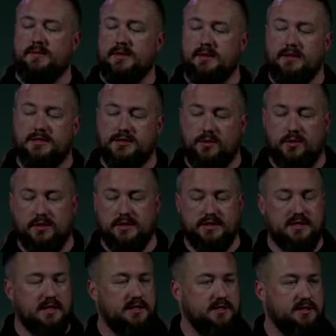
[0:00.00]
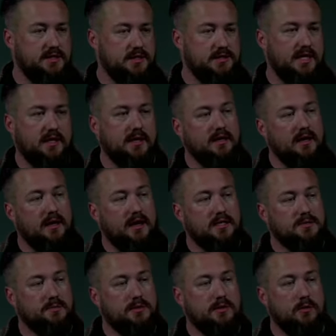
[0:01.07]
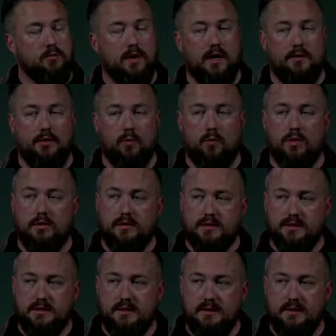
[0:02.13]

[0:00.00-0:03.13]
These are organizations that are taking the gospel around the world.